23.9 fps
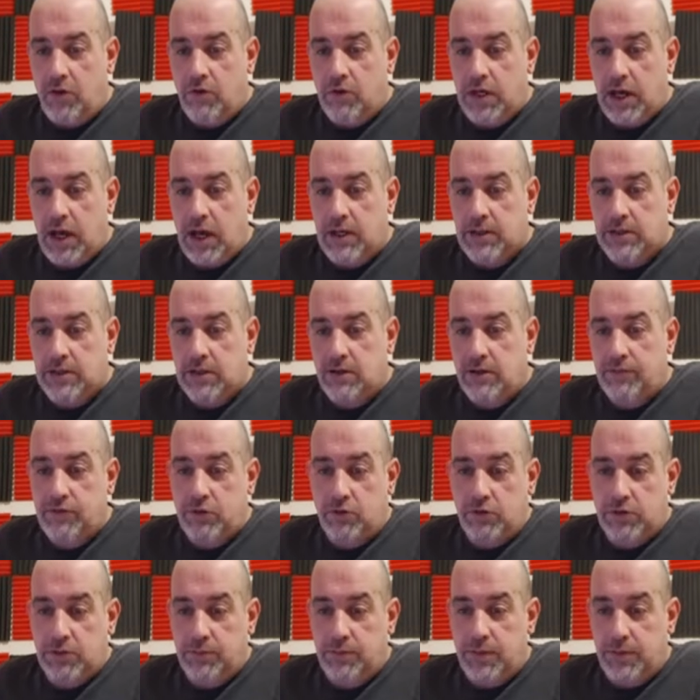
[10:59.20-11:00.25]
okay, so I've
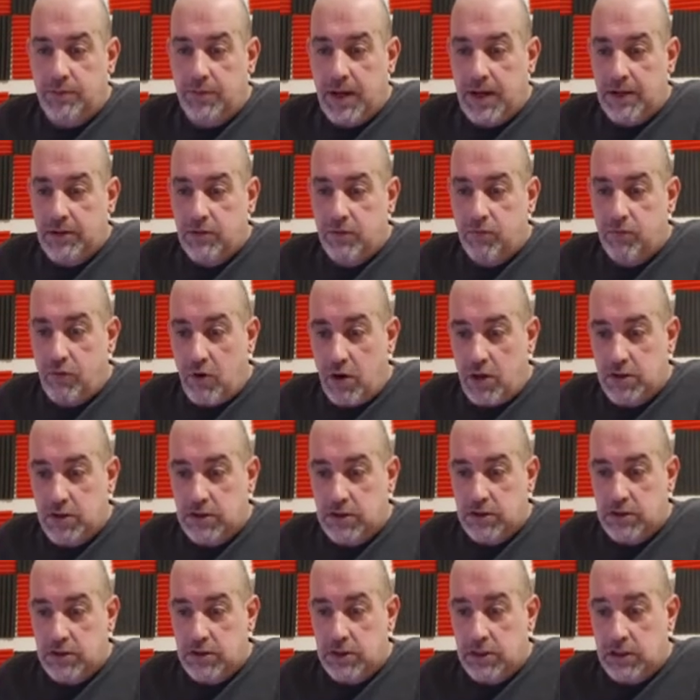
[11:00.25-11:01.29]
talked a bit about the
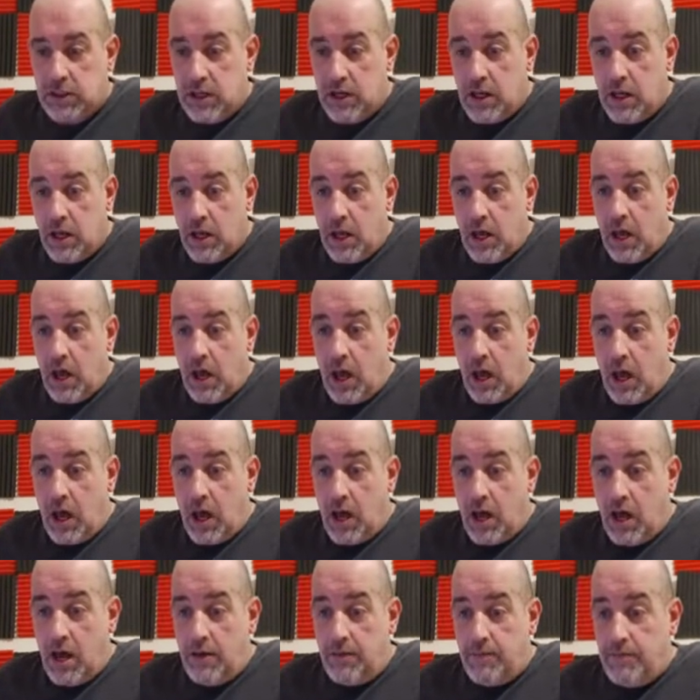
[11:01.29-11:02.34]
rust.
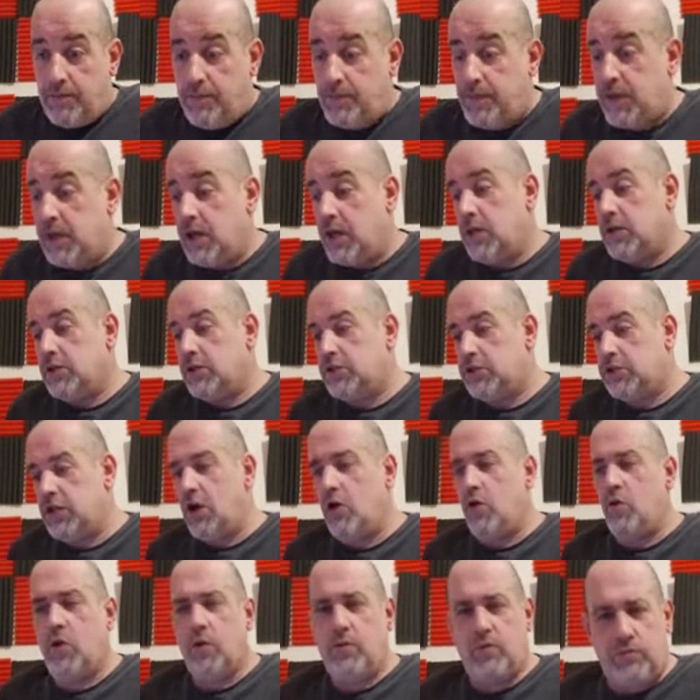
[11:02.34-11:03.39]

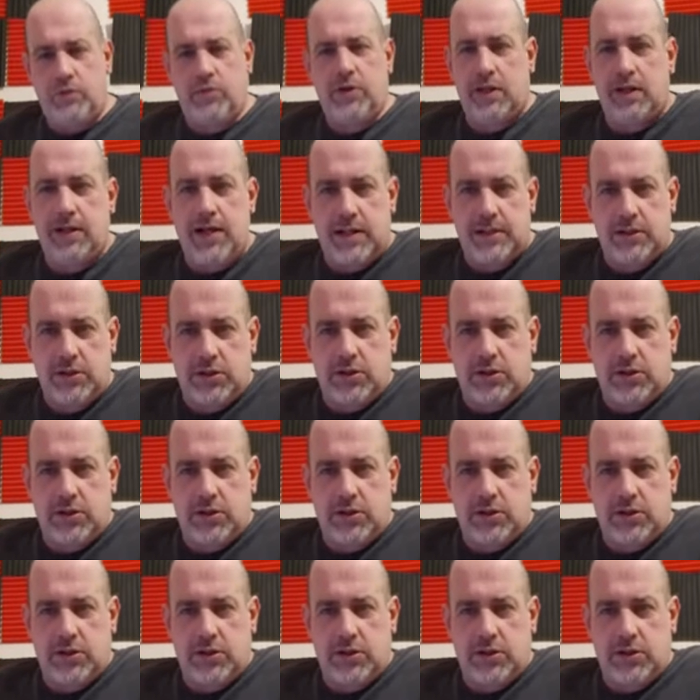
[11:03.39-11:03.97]
So let's